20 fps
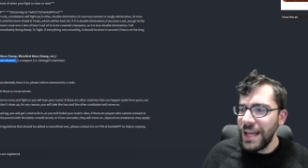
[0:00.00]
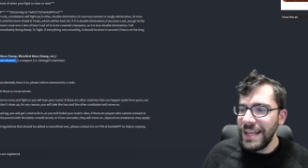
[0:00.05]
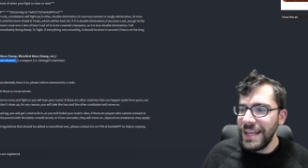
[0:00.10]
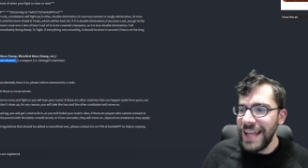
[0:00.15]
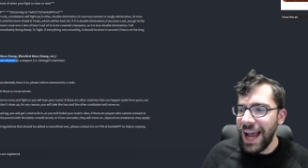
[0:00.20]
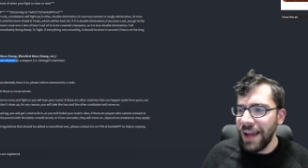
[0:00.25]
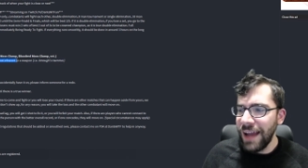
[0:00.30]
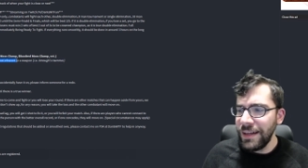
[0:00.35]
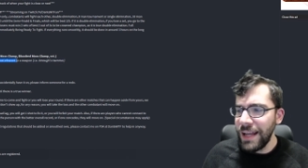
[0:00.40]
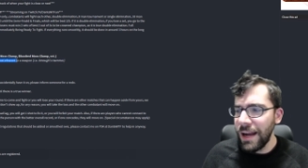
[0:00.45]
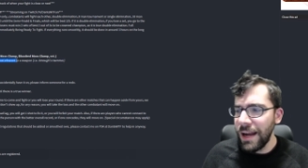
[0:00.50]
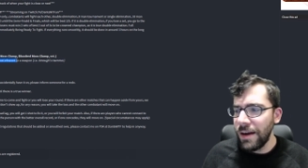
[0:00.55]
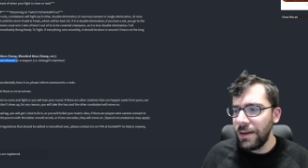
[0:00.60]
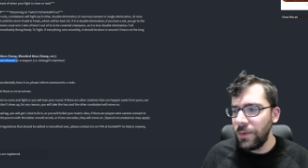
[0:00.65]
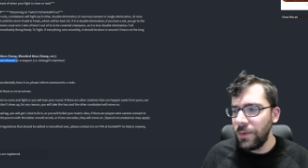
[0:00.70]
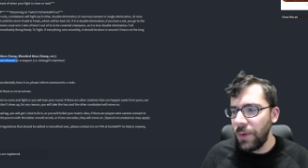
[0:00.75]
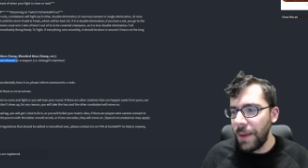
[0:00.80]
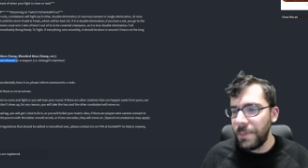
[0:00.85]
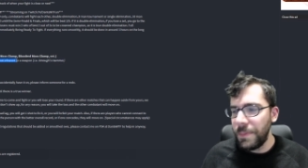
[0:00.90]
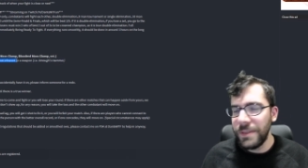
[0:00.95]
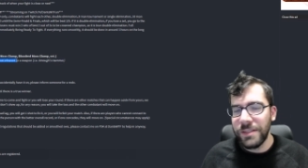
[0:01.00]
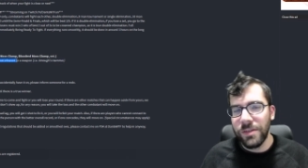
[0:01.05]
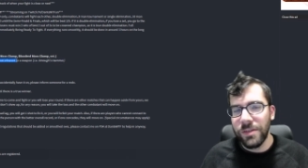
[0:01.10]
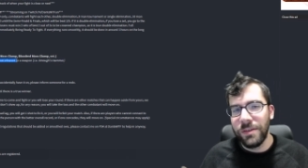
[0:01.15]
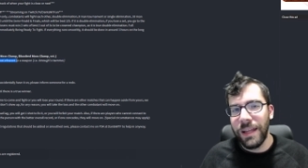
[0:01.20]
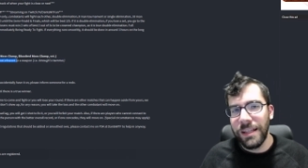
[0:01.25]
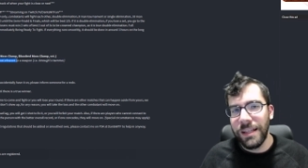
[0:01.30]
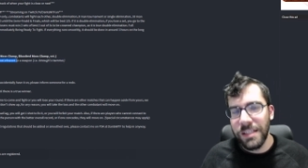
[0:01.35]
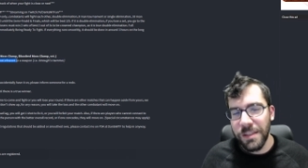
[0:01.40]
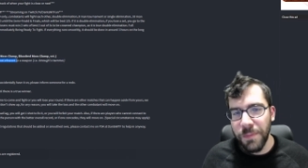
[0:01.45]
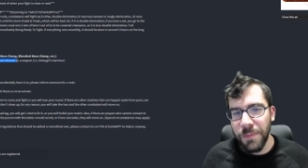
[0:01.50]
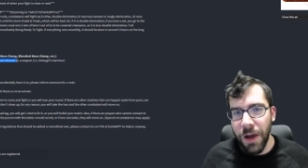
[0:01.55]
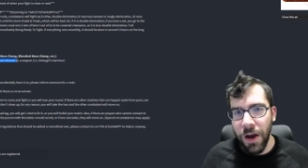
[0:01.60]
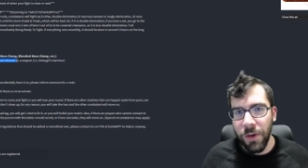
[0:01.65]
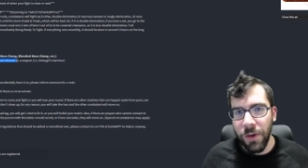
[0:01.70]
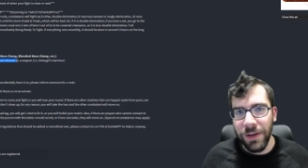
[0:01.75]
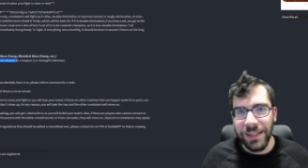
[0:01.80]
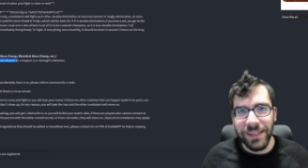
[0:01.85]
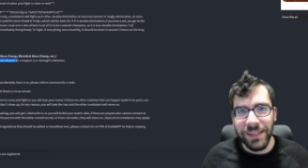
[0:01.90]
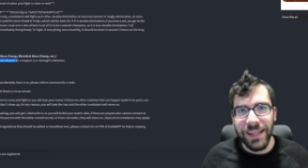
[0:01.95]
Not inherent in weapons, so like S M
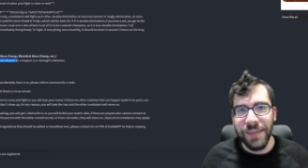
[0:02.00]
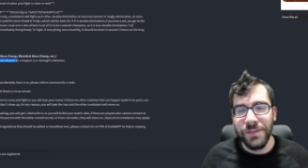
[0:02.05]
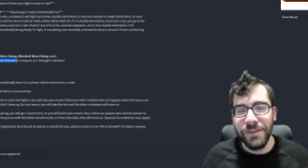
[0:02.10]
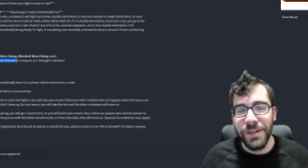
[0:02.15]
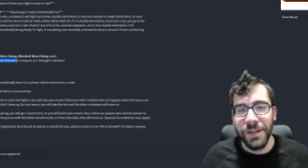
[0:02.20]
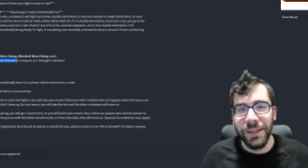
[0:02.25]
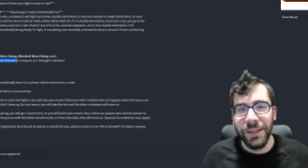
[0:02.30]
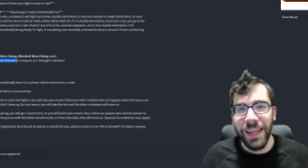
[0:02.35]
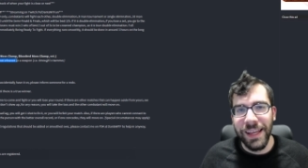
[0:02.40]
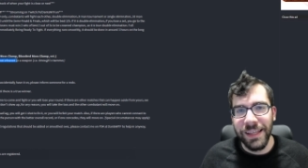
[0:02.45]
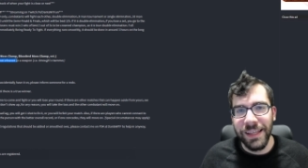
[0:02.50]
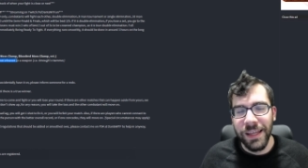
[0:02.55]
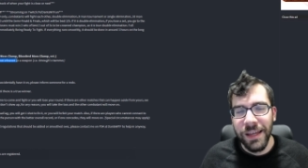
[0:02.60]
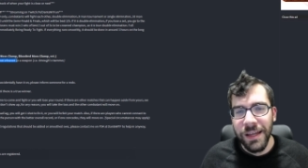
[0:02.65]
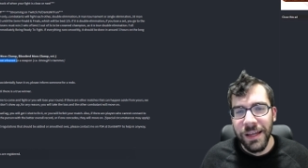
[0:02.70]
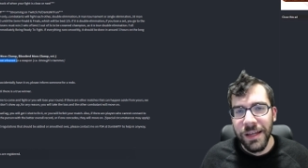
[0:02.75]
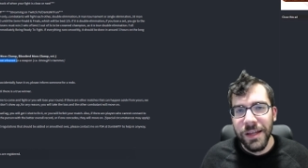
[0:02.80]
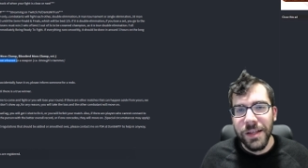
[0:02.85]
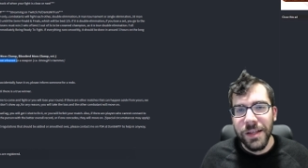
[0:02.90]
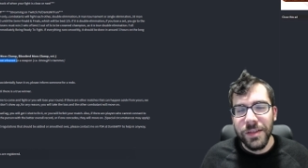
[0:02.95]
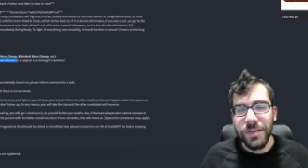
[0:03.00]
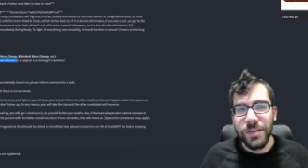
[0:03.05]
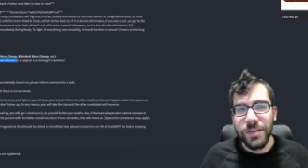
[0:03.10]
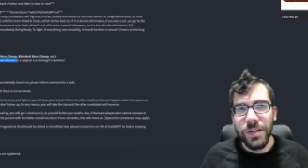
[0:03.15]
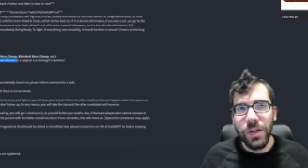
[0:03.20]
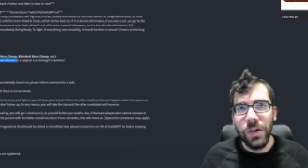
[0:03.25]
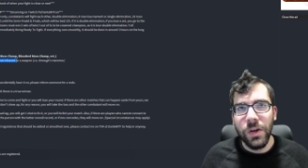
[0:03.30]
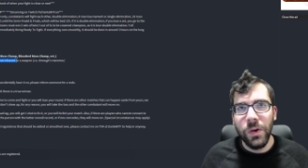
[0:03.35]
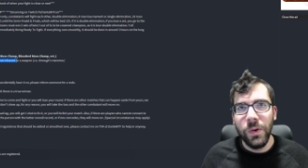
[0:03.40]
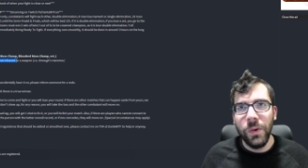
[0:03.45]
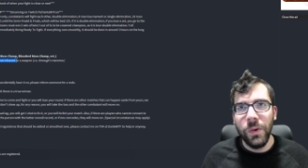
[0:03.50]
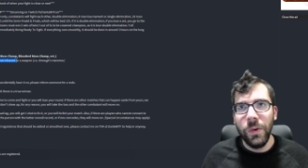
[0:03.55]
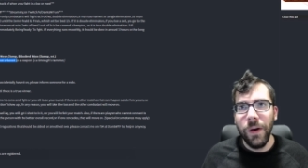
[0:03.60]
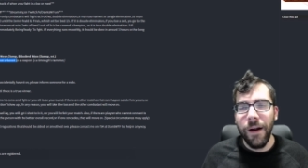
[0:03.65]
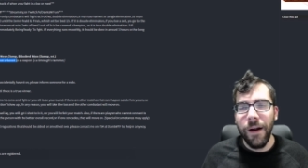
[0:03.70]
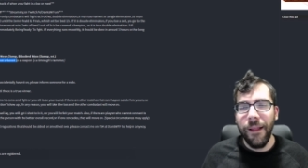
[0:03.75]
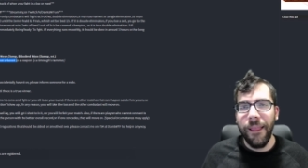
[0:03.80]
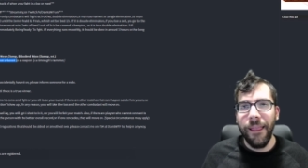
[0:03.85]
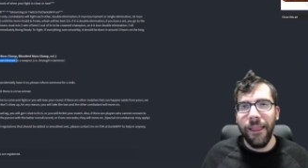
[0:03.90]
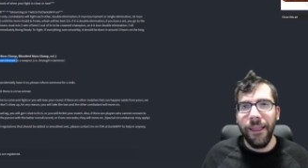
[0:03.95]
O, it gives you like two
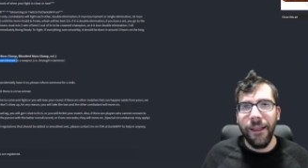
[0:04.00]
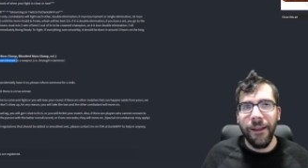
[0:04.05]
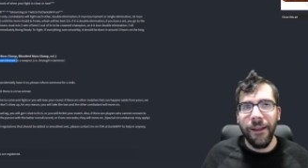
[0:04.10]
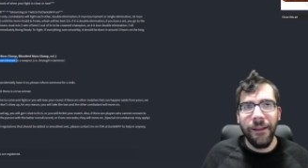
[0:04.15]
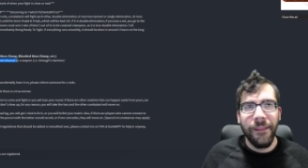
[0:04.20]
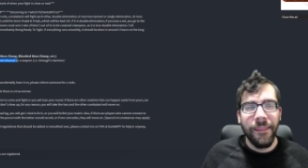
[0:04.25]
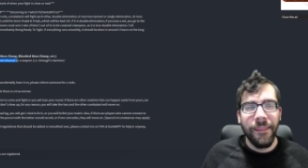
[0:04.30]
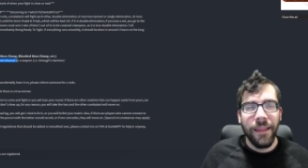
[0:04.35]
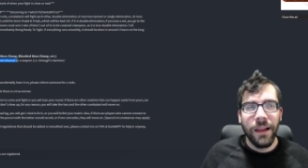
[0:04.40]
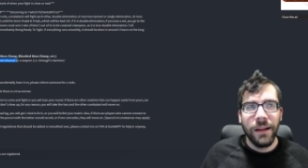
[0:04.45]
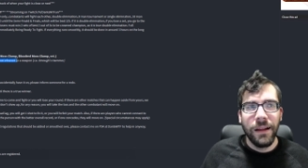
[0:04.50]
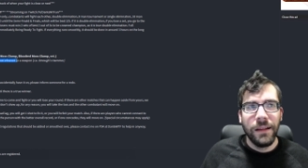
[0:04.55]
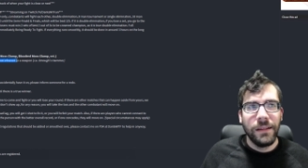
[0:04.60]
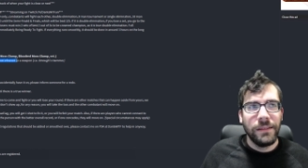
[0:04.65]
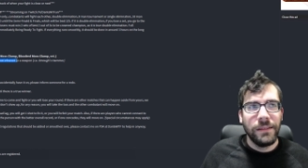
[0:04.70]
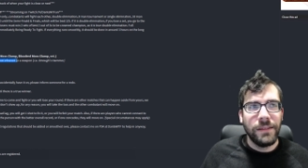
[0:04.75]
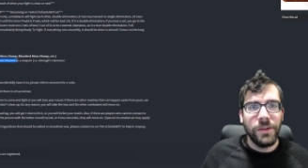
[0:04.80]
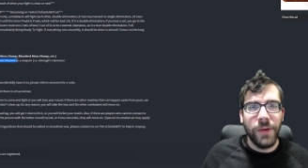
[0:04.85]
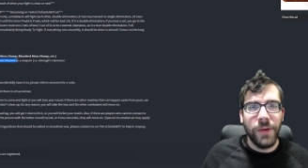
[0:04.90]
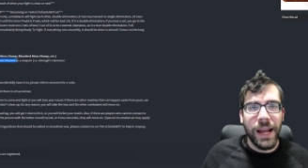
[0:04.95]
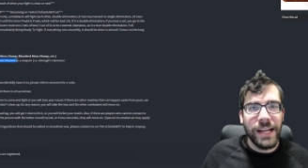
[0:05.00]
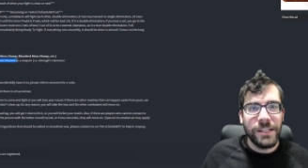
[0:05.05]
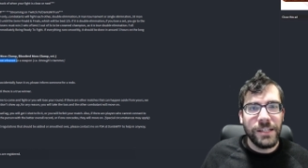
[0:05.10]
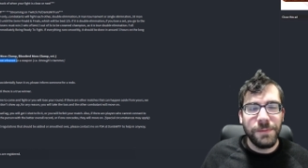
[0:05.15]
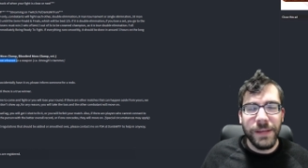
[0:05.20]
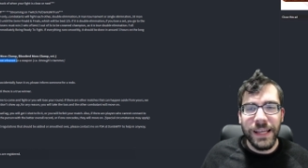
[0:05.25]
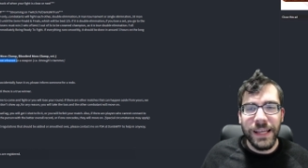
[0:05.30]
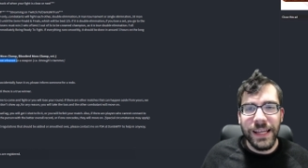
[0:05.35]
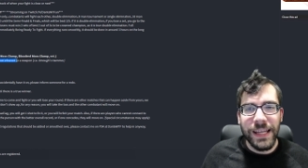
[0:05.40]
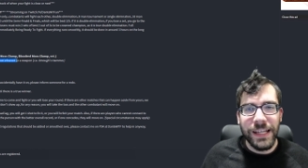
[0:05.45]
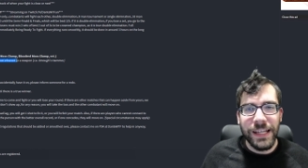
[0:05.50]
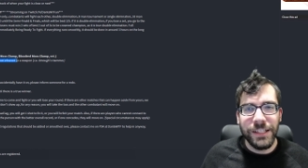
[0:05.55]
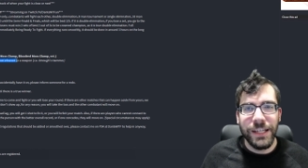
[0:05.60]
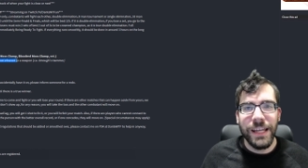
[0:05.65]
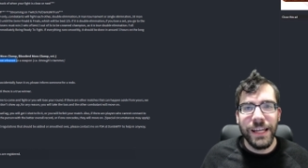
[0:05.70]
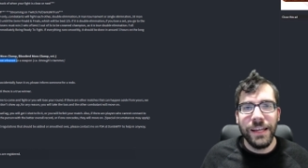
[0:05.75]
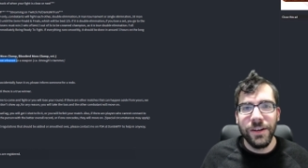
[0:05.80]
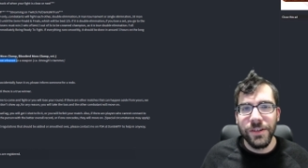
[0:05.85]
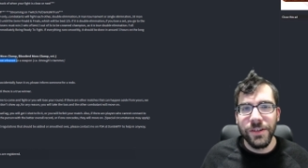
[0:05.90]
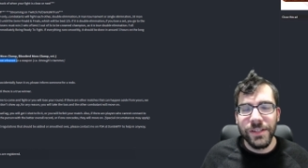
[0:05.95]
uh, two H P each
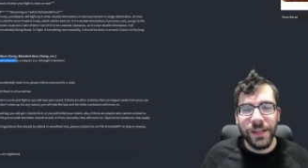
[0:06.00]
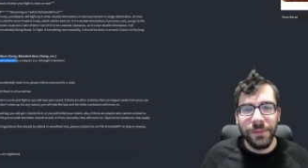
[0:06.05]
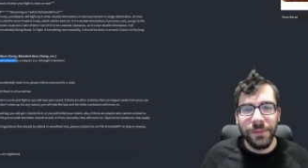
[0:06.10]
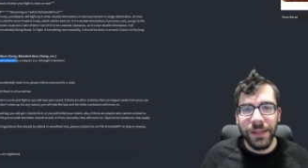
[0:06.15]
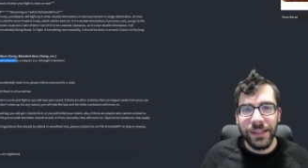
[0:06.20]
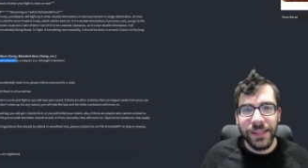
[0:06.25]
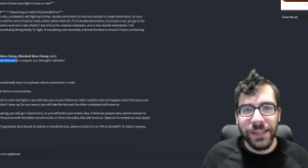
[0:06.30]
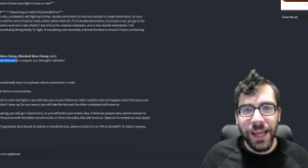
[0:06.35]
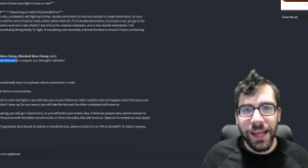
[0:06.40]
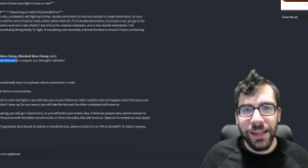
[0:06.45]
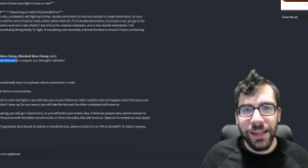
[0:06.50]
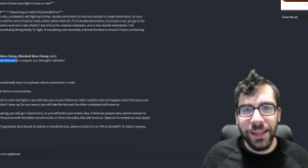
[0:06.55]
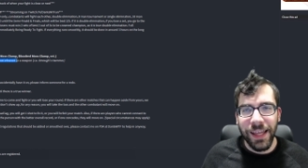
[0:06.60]
hit or something like that.